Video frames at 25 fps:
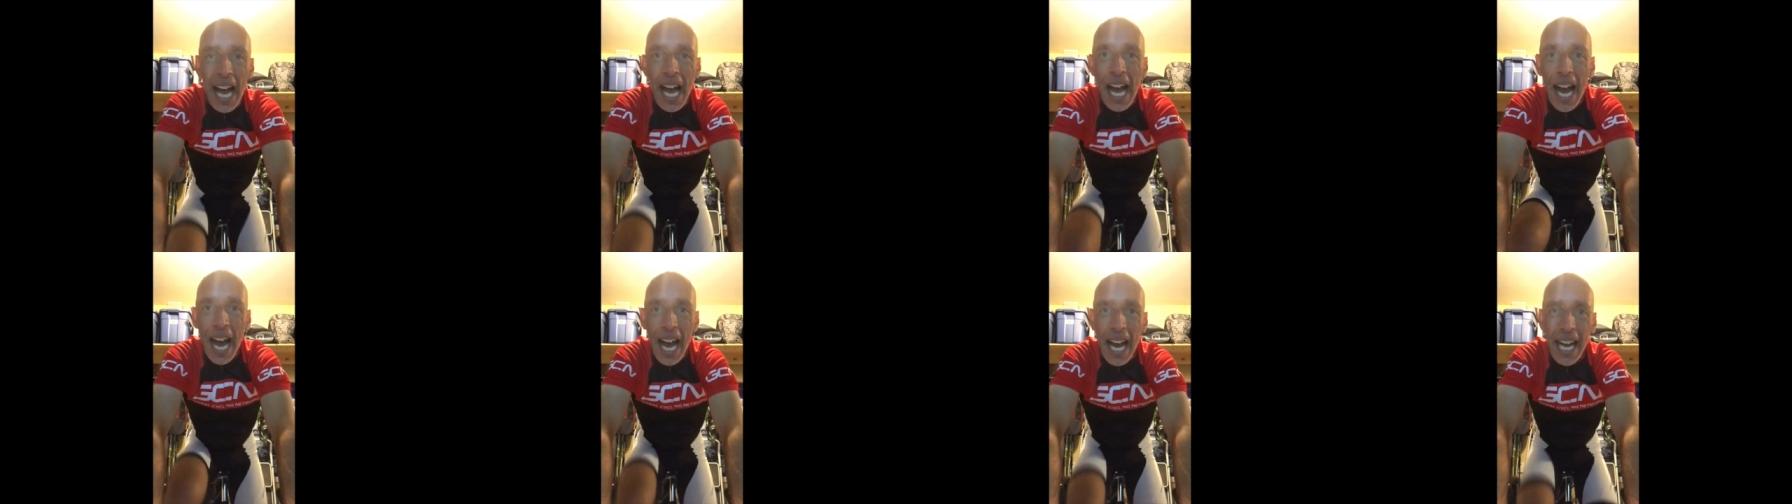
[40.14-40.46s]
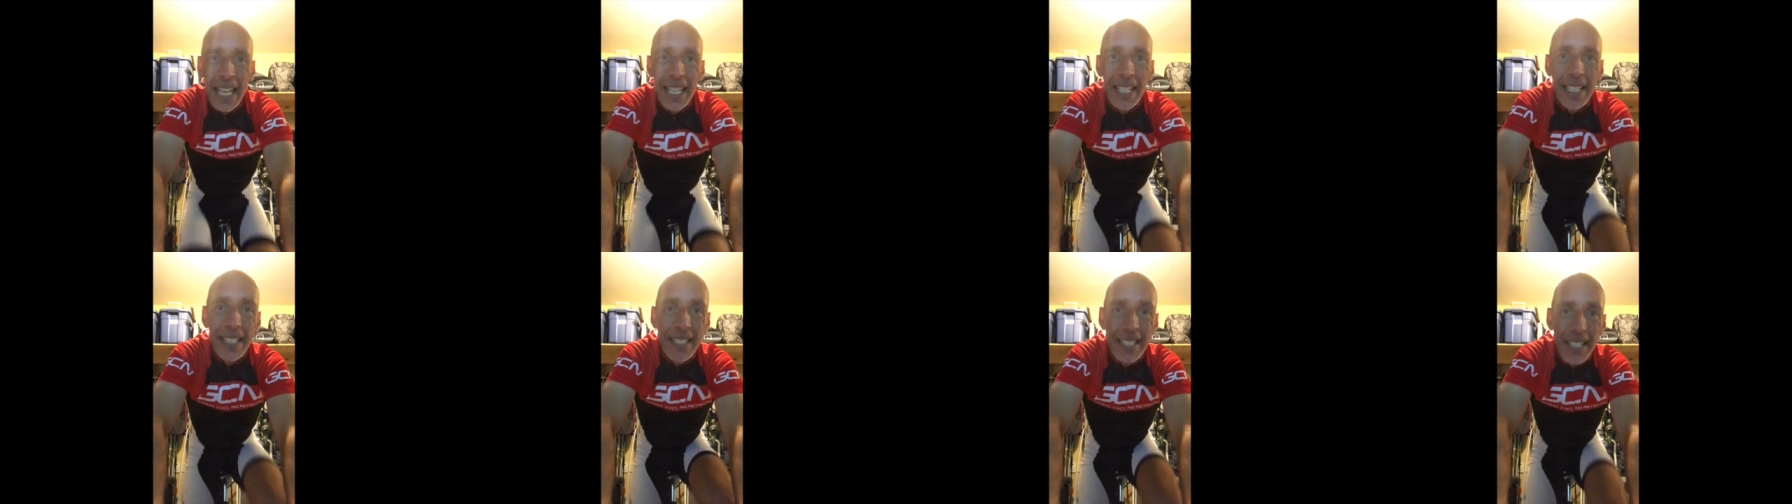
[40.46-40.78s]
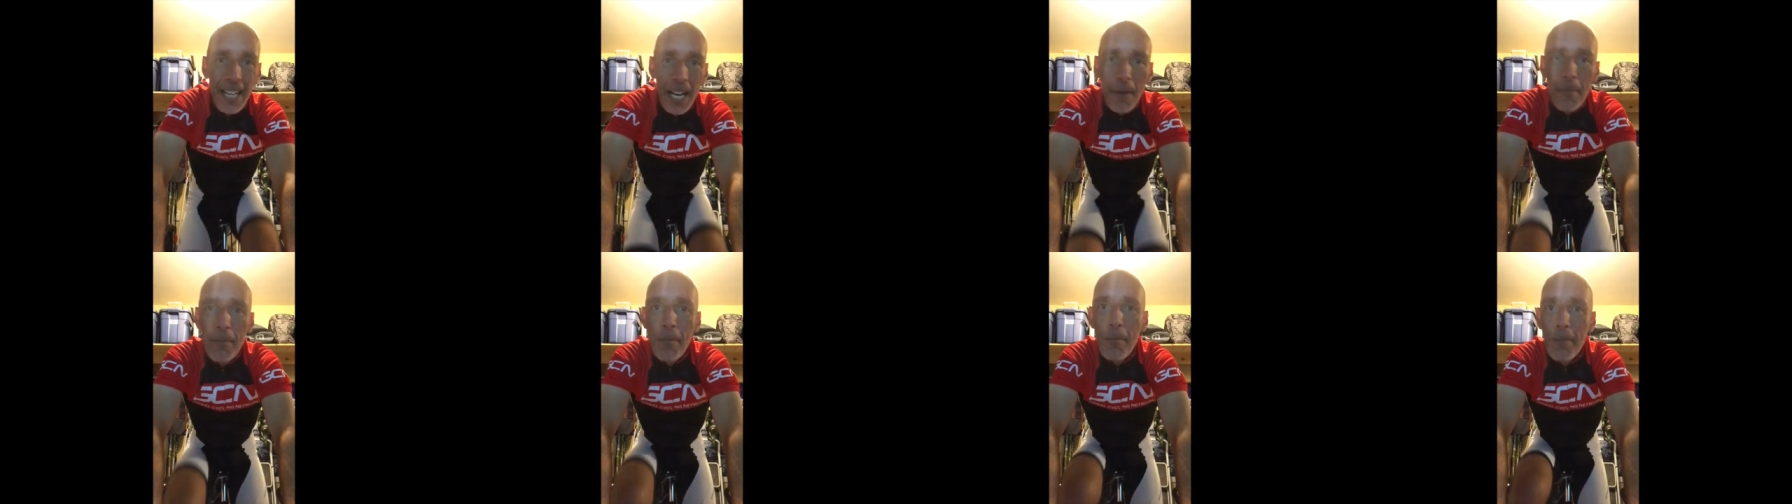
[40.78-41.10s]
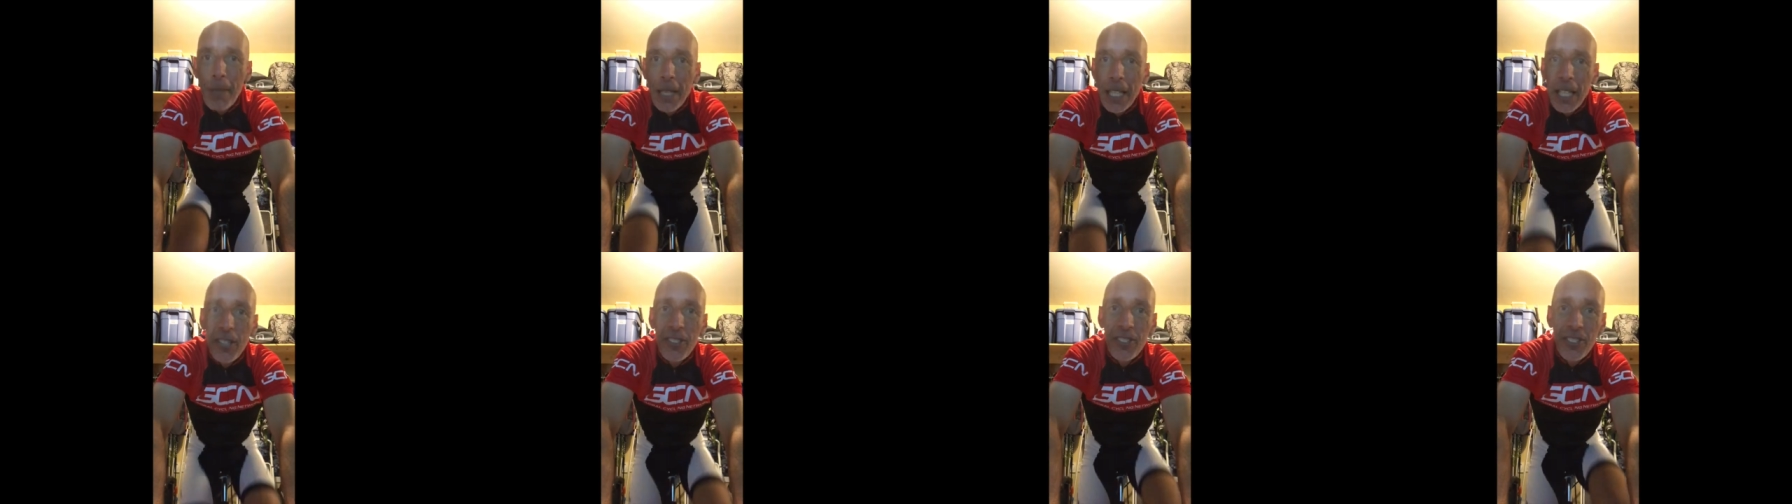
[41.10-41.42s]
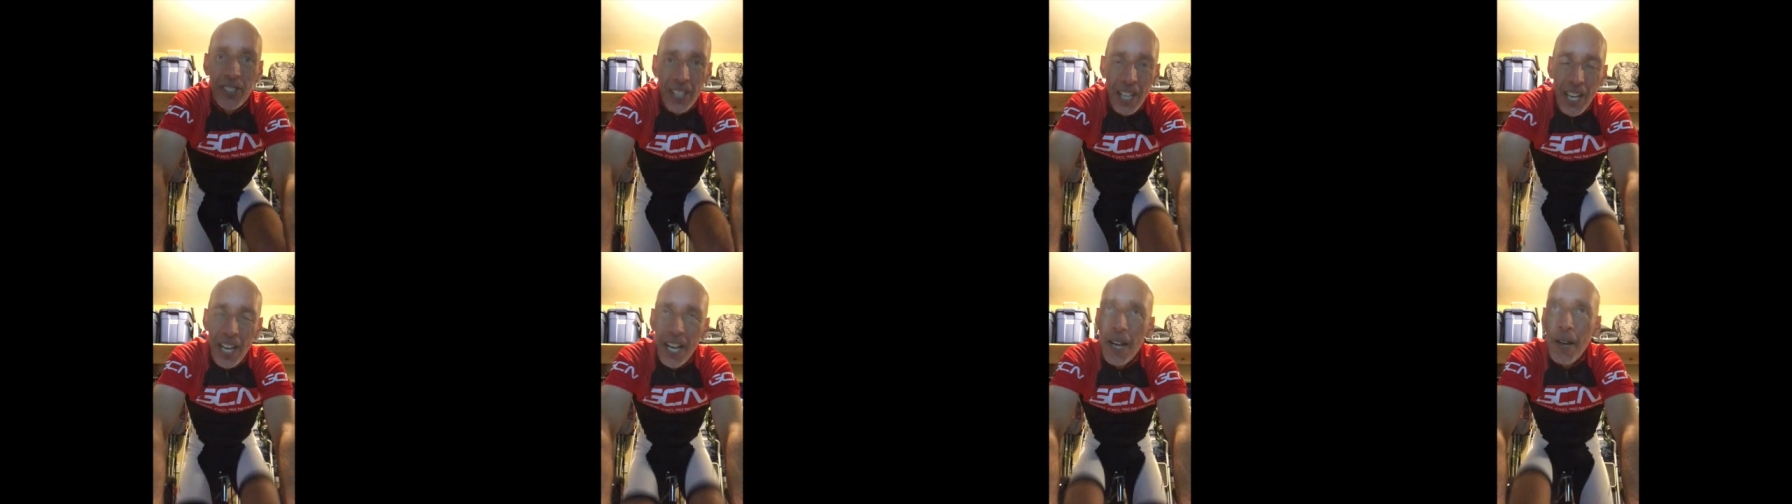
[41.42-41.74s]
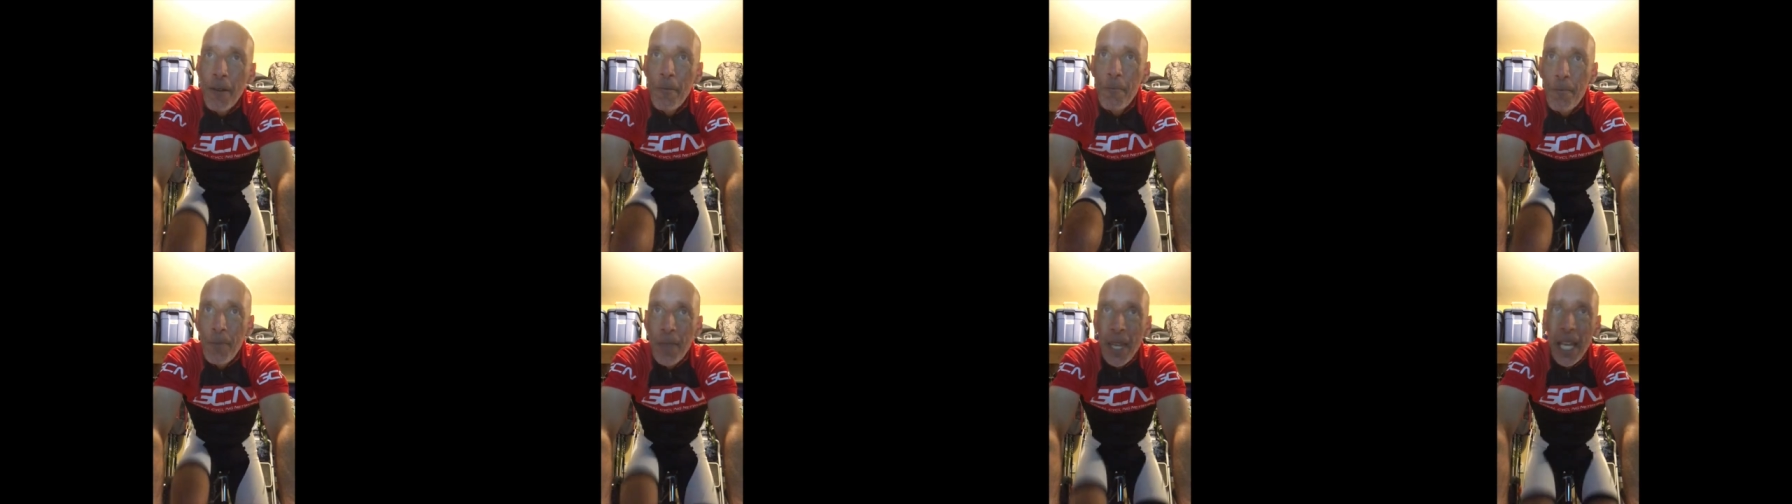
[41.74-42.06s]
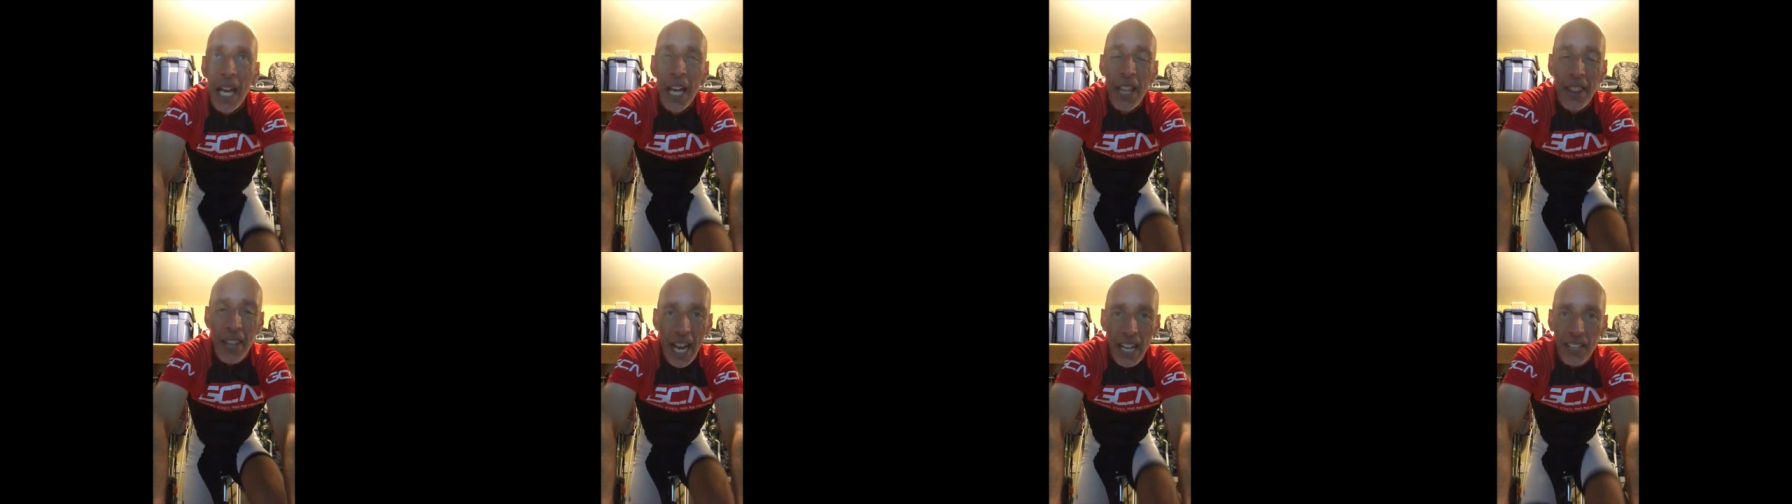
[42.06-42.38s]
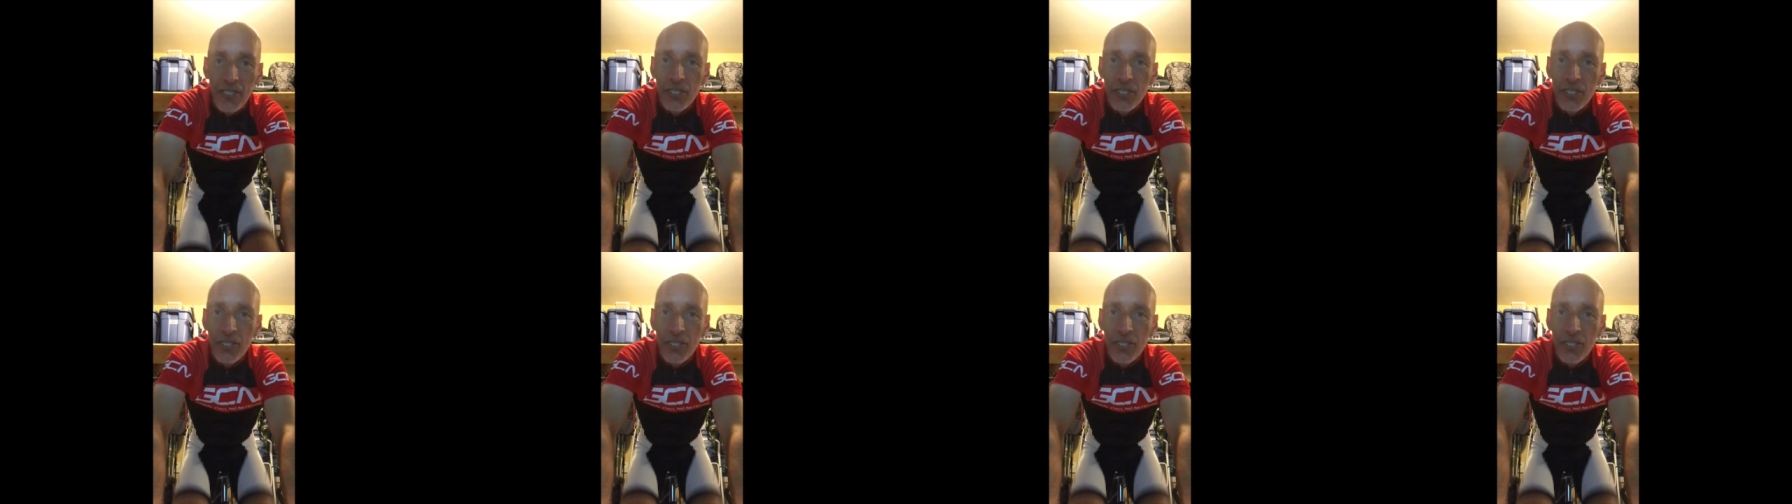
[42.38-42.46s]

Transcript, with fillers: And um, because that